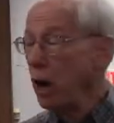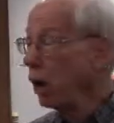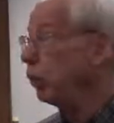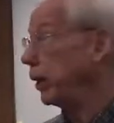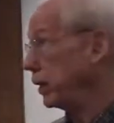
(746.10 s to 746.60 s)

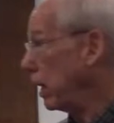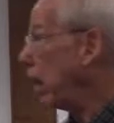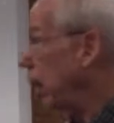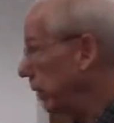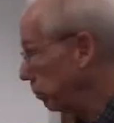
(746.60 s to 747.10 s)
Yahweh,
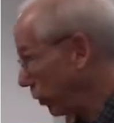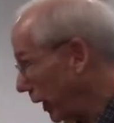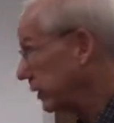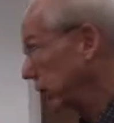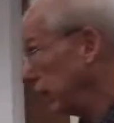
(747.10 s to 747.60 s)
God
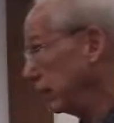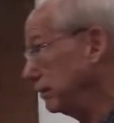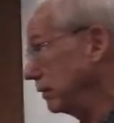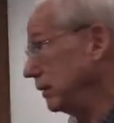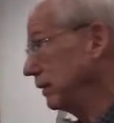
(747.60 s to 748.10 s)
breaks in
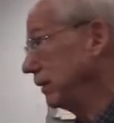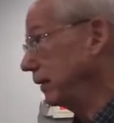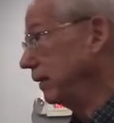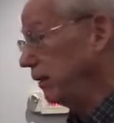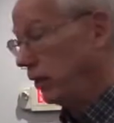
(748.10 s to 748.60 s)

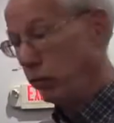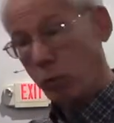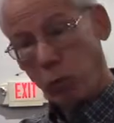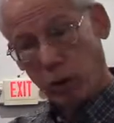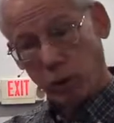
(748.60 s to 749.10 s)
in
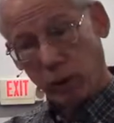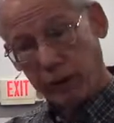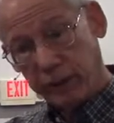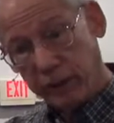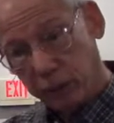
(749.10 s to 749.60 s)
the
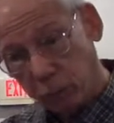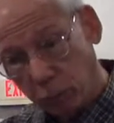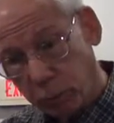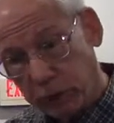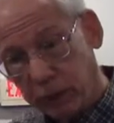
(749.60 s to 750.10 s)
whirlwind. And this is when we